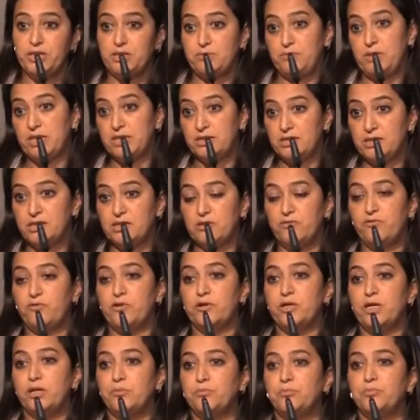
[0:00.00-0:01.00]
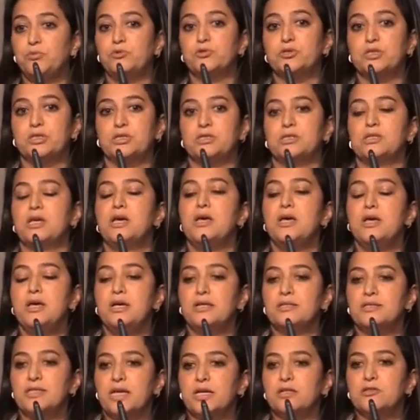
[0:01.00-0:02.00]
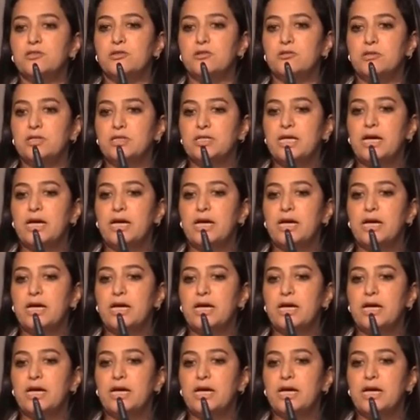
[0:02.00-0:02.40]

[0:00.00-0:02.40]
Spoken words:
It makes it a very important sector in